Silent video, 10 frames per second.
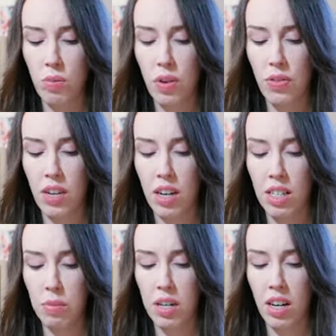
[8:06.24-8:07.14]
what the
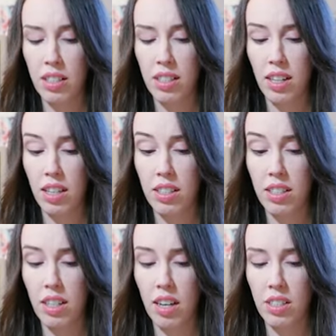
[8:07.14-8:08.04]
SPRs and the
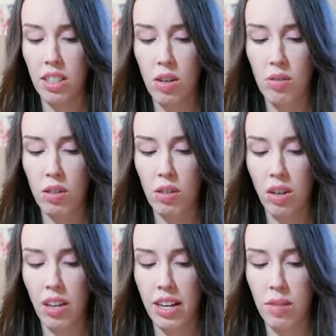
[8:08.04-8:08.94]
SCRs are going to look
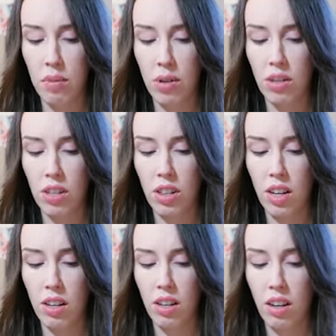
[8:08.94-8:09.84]
like in person
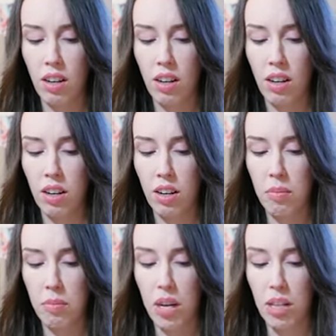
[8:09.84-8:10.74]
then.
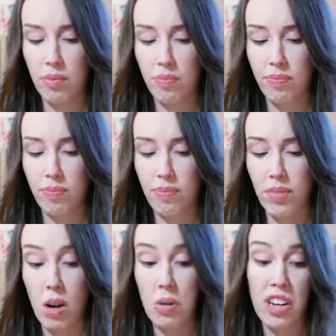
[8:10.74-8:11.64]
But,
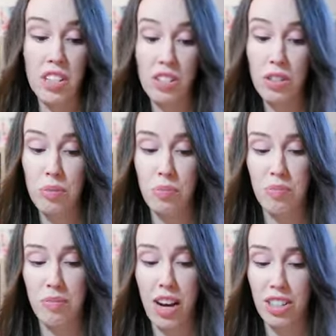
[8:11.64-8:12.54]
oh well, it's still
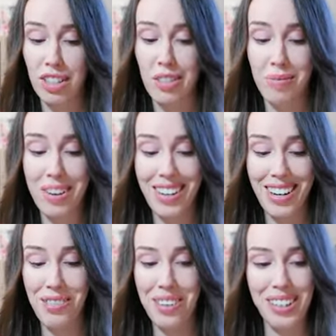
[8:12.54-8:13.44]
actually a
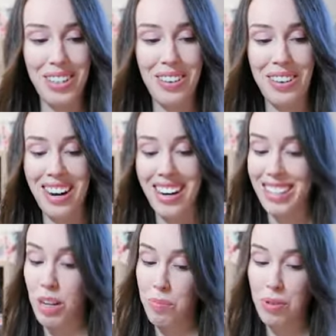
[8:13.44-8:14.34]
really cool card, so
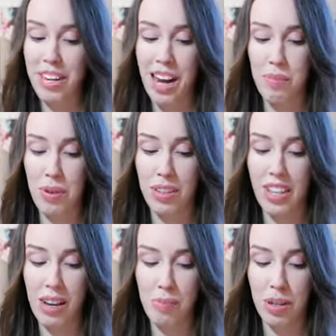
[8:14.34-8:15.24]
I'm pretty happy with
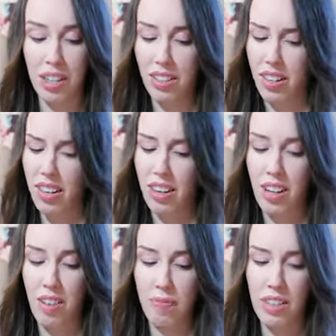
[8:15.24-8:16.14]
that, but
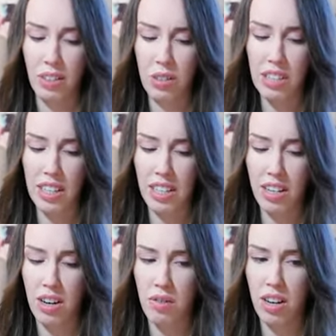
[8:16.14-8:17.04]
yeah, it looks like they're
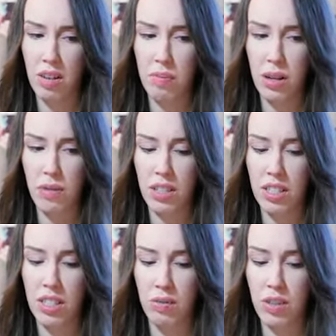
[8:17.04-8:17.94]
going in a bit of a
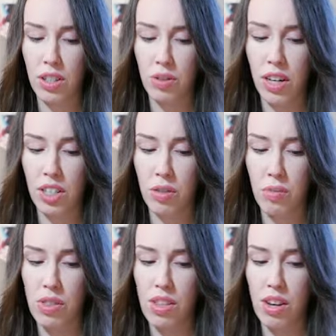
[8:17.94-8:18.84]
different direction
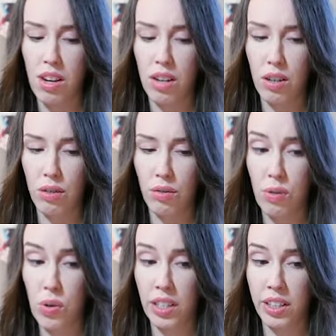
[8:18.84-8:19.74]
with the
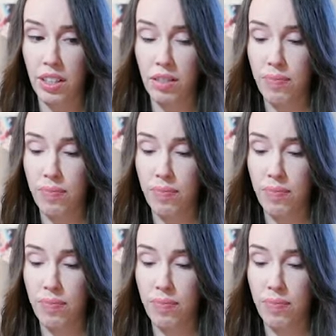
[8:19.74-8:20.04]
foiling.